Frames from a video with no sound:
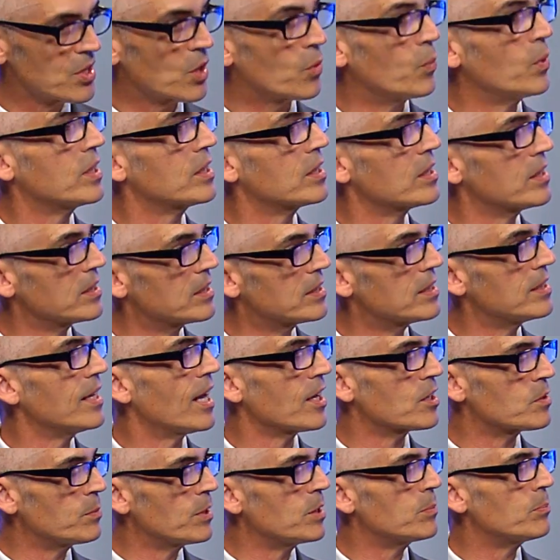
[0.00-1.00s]
that we can
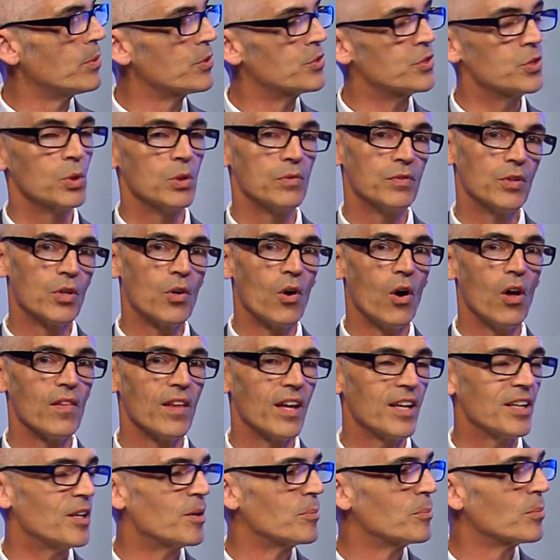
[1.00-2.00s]
connect people to if you call
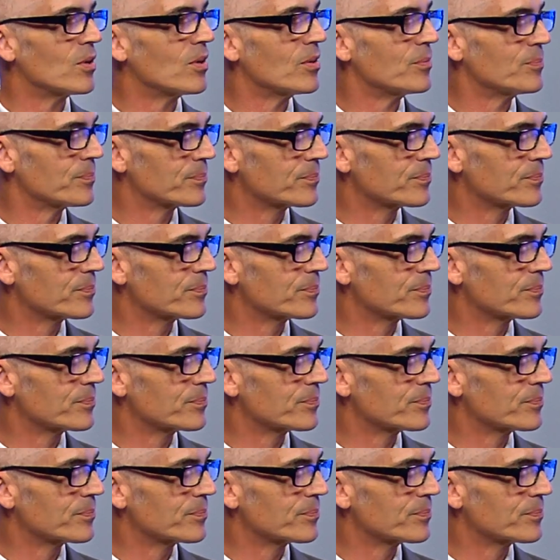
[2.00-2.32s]
that number.